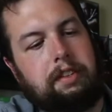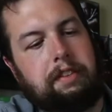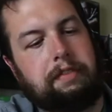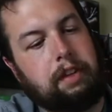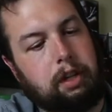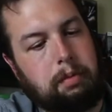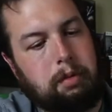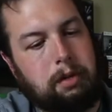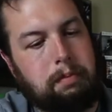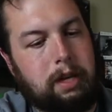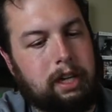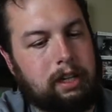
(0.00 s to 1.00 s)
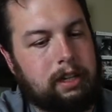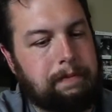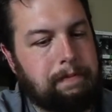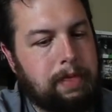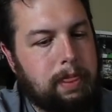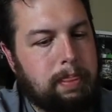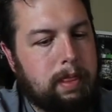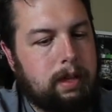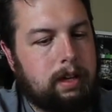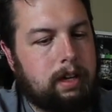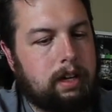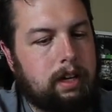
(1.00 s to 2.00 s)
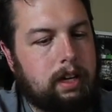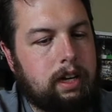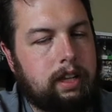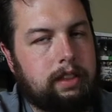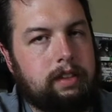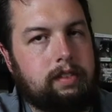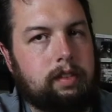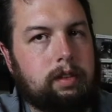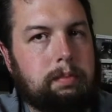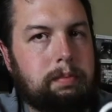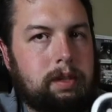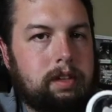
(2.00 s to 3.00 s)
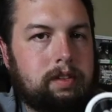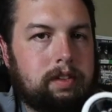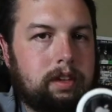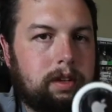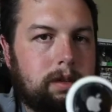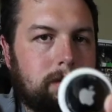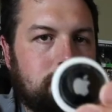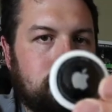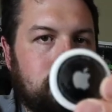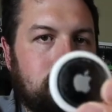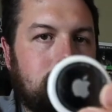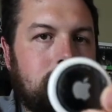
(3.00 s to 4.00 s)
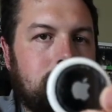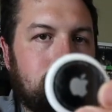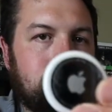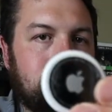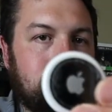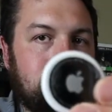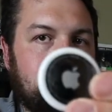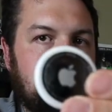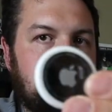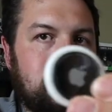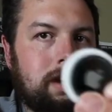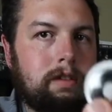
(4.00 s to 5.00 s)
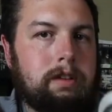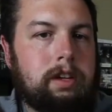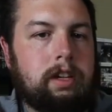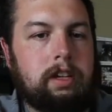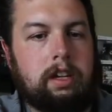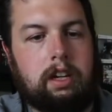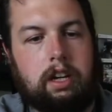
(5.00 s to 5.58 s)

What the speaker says: a fingerprint magnet. This little piece though encases the battery.